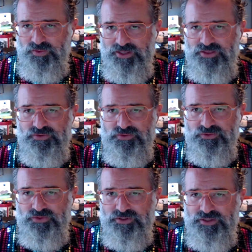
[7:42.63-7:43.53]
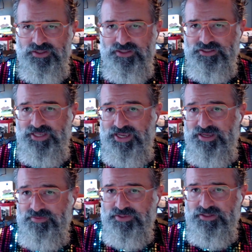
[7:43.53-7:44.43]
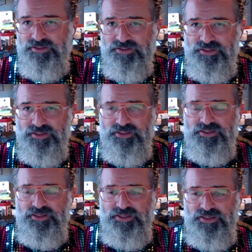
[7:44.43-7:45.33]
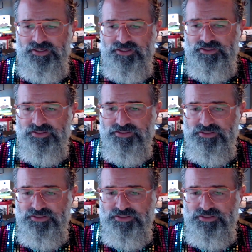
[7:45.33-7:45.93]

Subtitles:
my way through this game and